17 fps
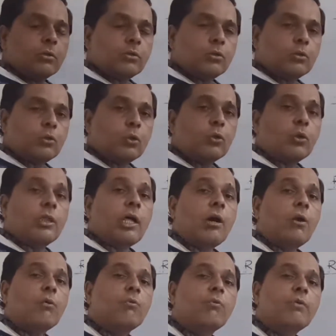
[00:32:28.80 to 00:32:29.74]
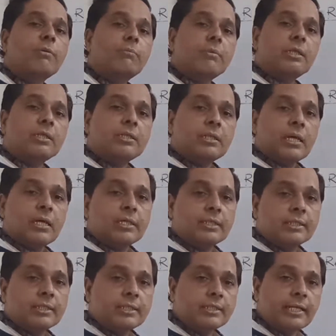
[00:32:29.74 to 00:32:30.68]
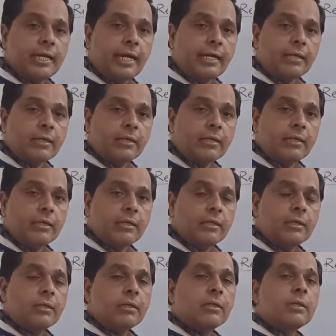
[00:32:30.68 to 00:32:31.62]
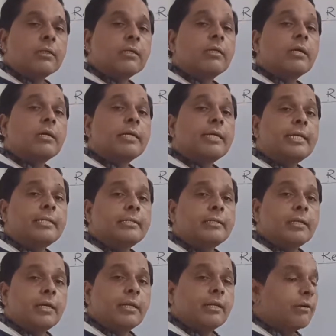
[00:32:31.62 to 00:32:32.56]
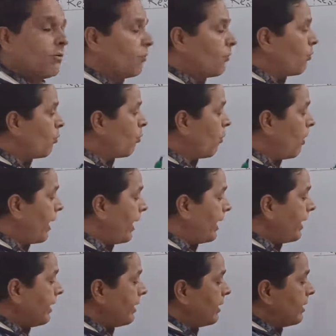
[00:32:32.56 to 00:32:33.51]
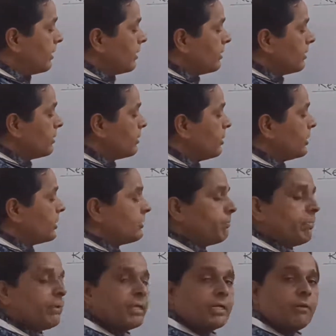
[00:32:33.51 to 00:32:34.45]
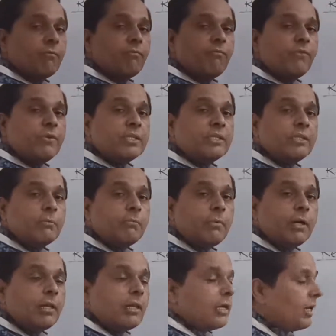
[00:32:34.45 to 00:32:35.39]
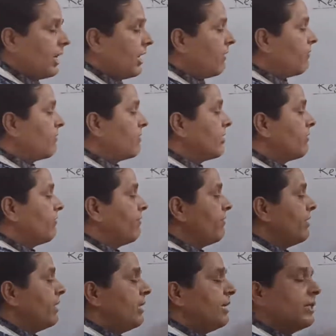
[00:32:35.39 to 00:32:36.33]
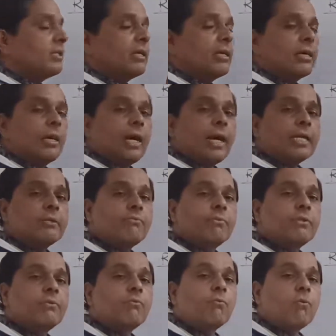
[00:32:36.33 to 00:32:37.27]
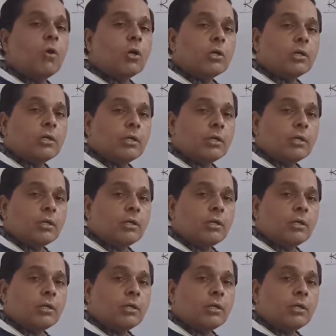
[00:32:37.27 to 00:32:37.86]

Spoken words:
So now we must understand the reason why this becomes visible after filling the glass with water.